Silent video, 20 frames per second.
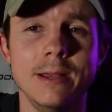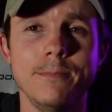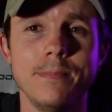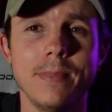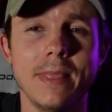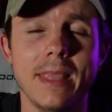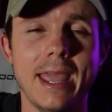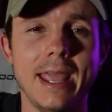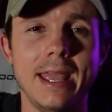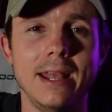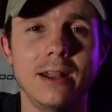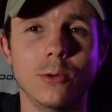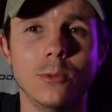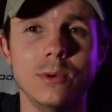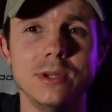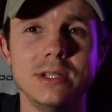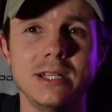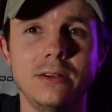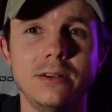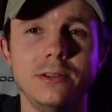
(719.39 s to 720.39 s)
And are we
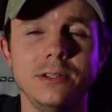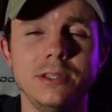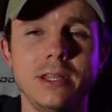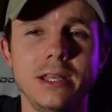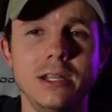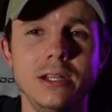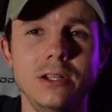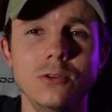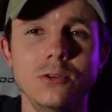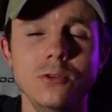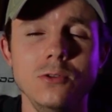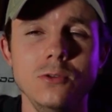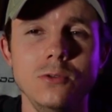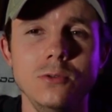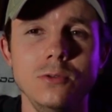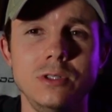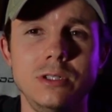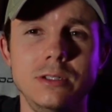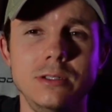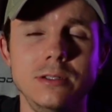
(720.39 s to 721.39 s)
telling the new
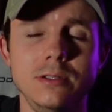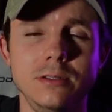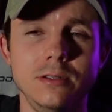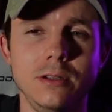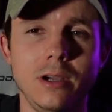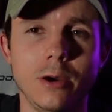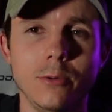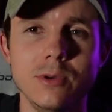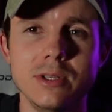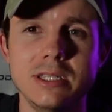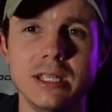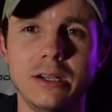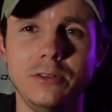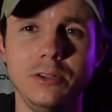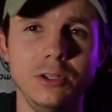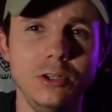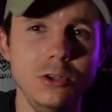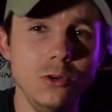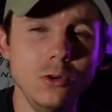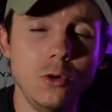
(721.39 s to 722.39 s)
are we
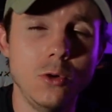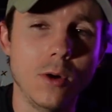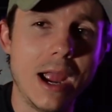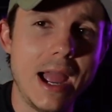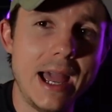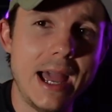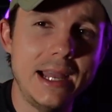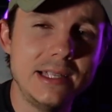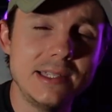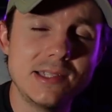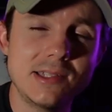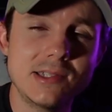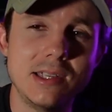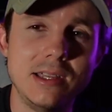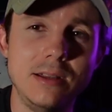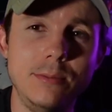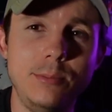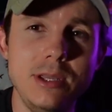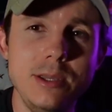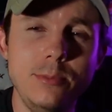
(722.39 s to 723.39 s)
telling new grads
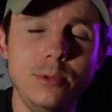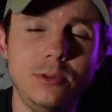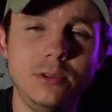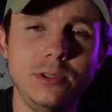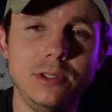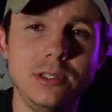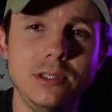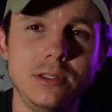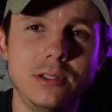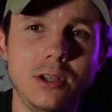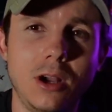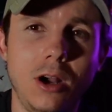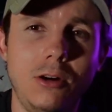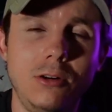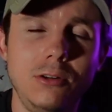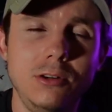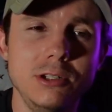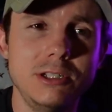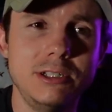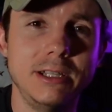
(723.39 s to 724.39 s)
and people in
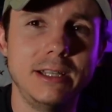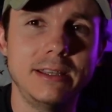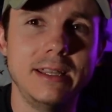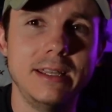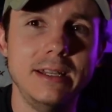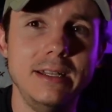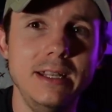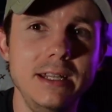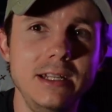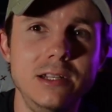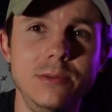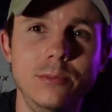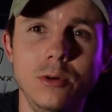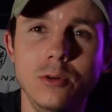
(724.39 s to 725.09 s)
college that they need to move